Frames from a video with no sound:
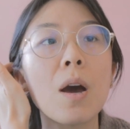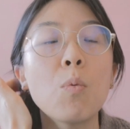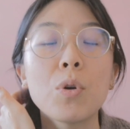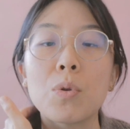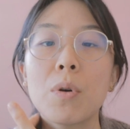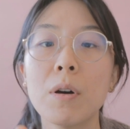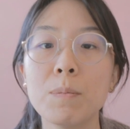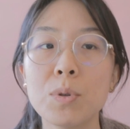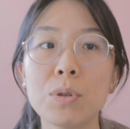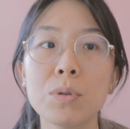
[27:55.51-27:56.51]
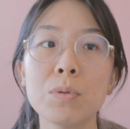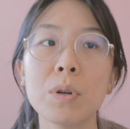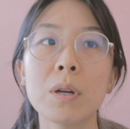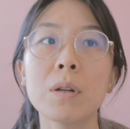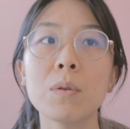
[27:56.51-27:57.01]
what you're up to,
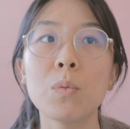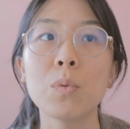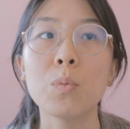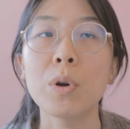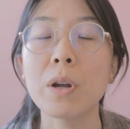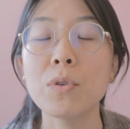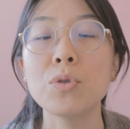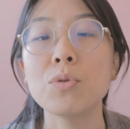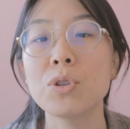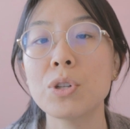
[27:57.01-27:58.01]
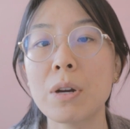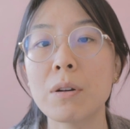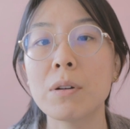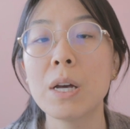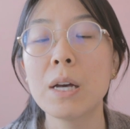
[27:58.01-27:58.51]
and whatever you
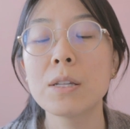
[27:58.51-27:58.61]
share.